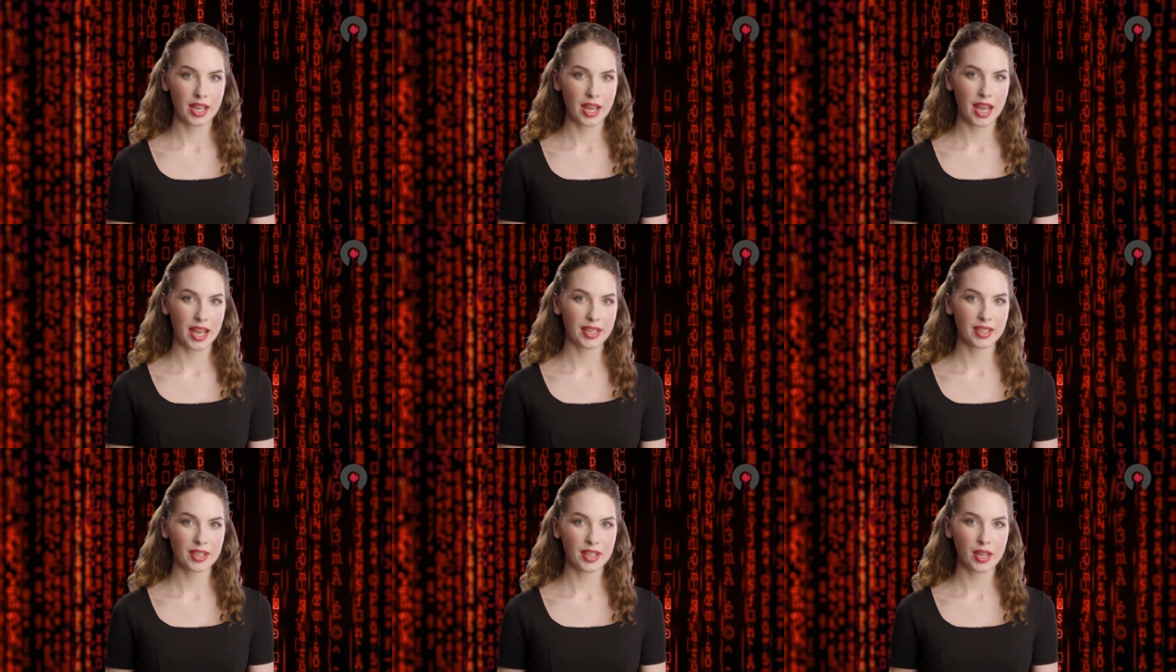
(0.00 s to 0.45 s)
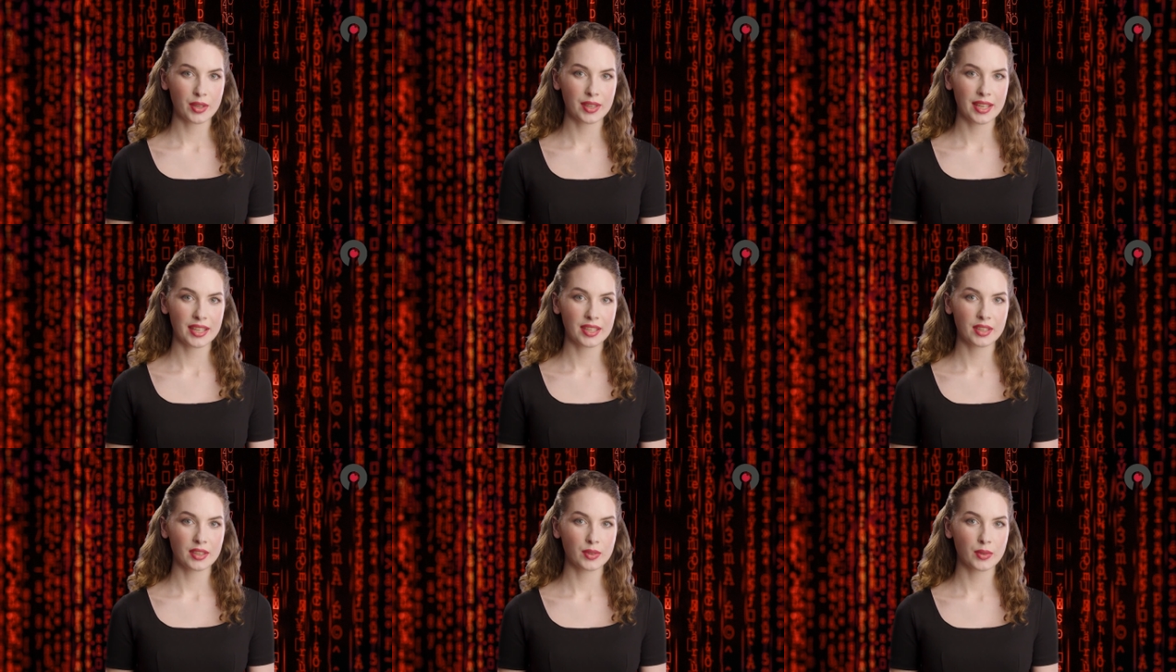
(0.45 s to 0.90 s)
and
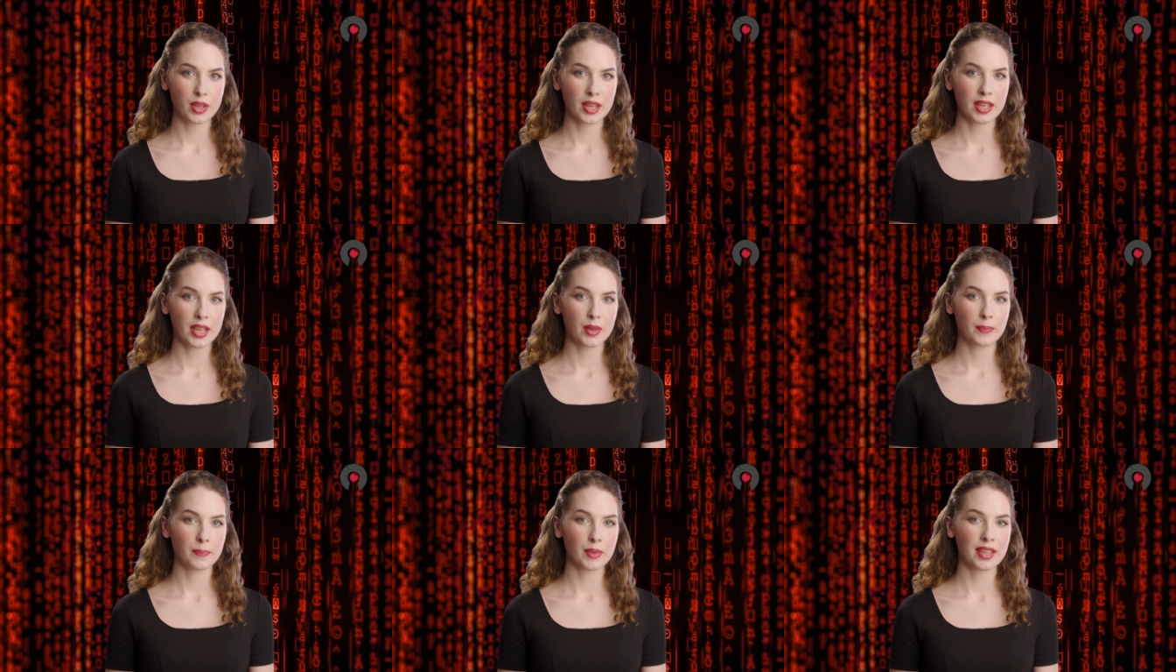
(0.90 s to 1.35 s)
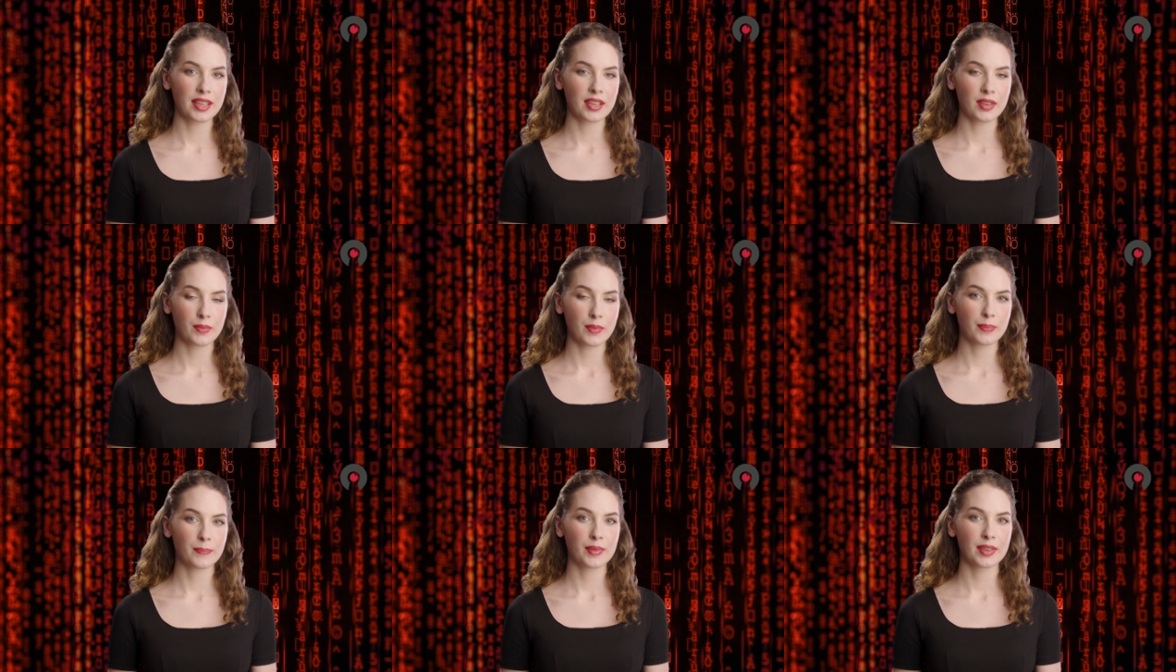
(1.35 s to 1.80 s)
damage to a company's
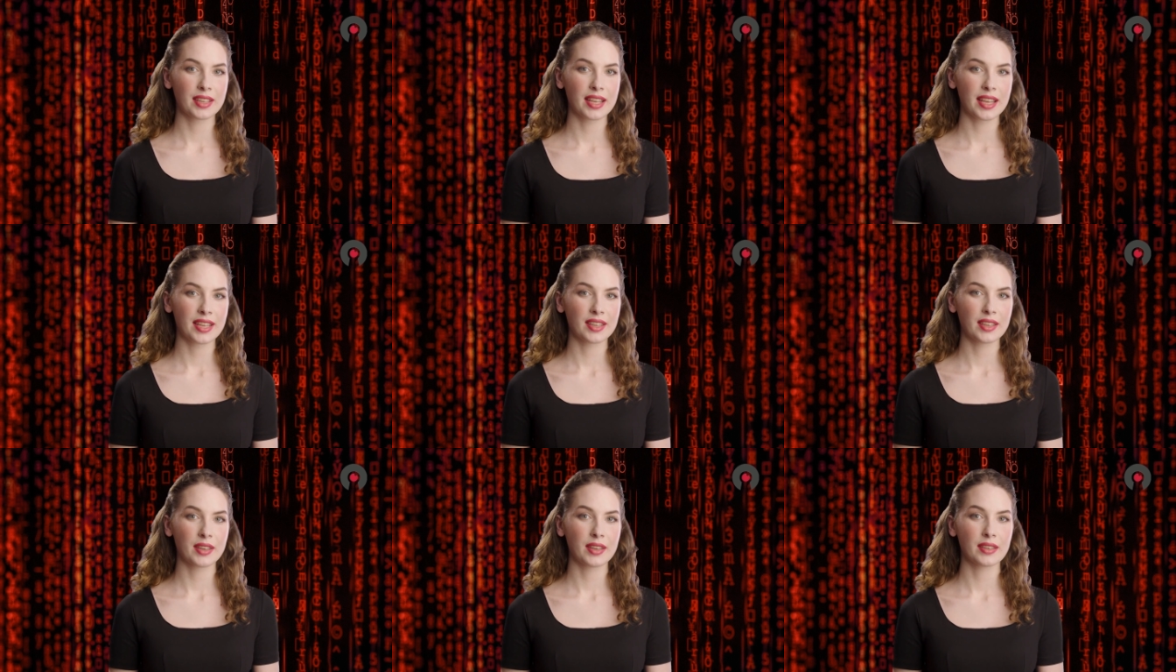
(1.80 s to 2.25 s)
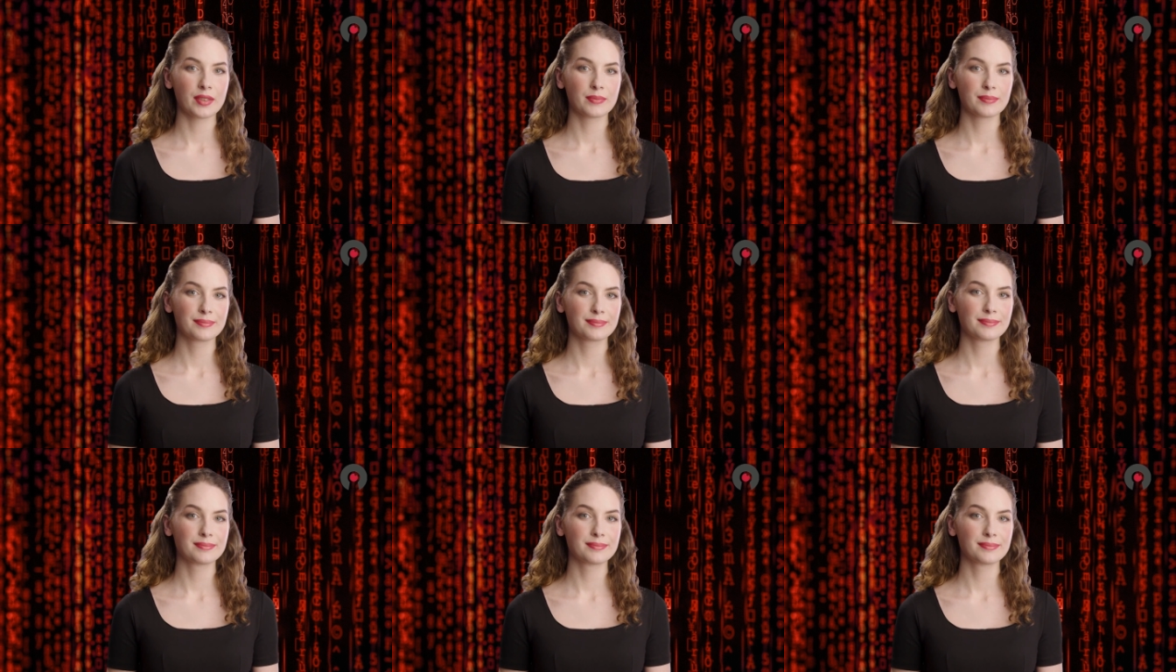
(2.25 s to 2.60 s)
reputation.